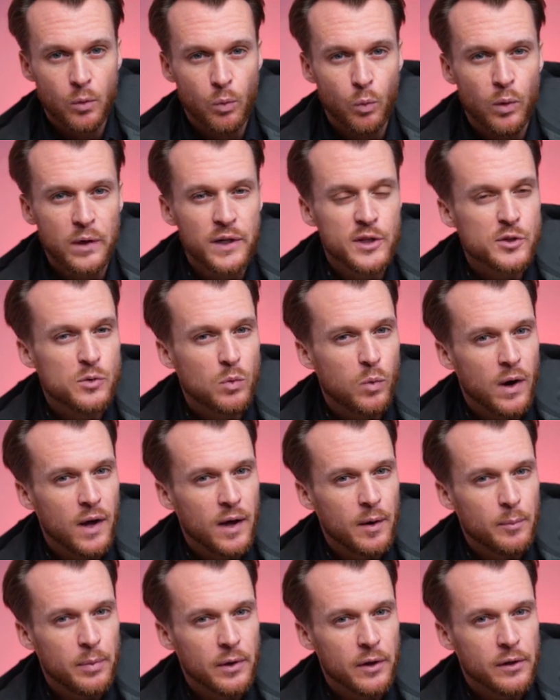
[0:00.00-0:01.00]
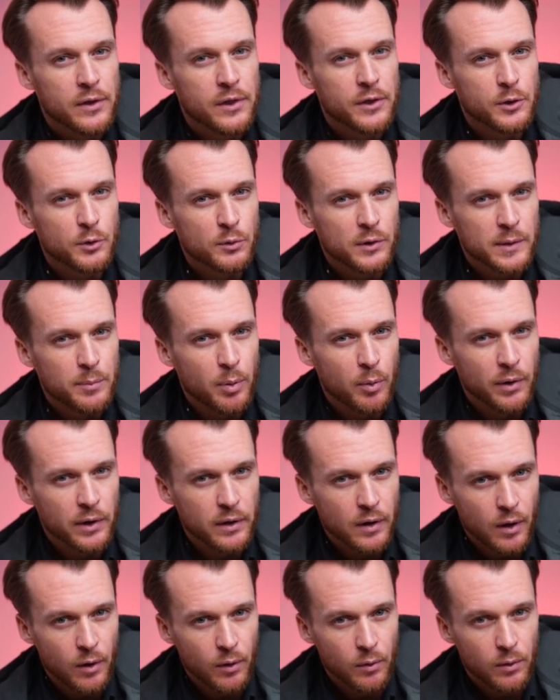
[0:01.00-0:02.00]
What is Web
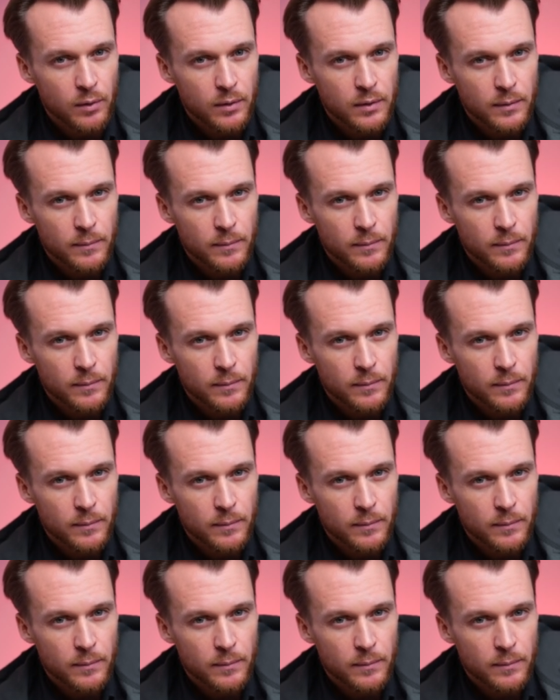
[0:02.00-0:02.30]
3.0?